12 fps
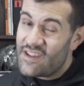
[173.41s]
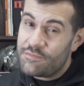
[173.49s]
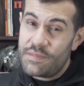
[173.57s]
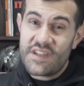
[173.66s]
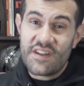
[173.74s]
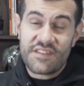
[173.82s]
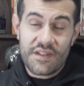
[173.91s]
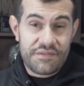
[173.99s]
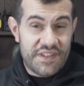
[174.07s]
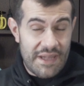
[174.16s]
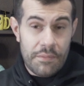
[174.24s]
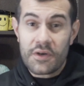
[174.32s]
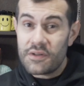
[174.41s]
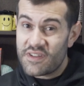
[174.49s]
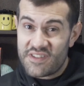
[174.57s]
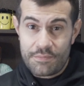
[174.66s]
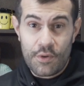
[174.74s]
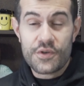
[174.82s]
is because of chemical
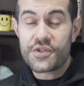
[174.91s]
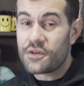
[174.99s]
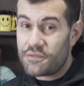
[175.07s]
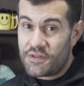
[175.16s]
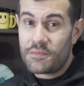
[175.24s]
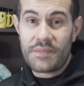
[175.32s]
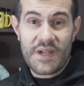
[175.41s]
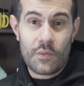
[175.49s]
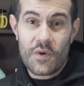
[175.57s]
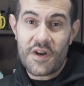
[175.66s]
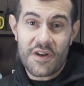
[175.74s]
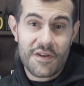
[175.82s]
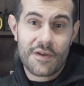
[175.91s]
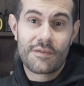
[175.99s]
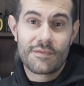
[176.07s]
exposure from my work.